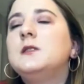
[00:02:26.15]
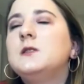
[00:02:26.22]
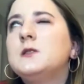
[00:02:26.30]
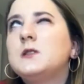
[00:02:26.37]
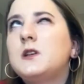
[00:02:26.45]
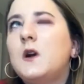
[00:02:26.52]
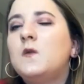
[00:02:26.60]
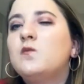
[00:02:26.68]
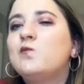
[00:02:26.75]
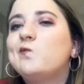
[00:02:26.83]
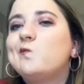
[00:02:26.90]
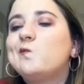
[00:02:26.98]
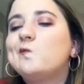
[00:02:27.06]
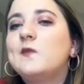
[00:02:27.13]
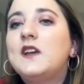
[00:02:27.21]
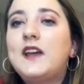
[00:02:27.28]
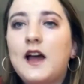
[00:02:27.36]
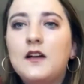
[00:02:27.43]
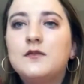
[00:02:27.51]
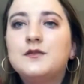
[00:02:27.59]
So
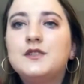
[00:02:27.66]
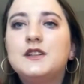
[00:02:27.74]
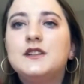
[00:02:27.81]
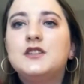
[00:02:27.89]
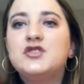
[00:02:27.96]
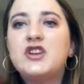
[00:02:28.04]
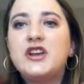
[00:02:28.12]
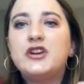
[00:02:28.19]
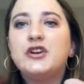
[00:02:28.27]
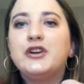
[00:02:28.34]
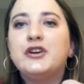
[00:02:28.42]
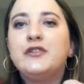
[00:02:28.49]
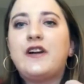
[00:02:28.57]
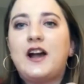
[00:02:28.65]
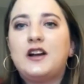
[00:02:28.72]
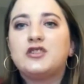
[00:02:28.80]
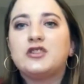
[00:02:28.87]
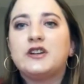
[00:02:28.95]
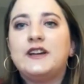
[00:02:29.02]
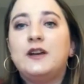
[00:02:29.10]
yeah, J. Crew
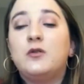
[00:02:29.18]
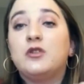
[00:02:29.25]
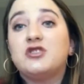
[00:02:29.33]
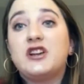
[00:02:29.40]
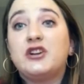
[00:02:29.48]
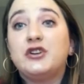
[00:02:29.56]
Factory or J.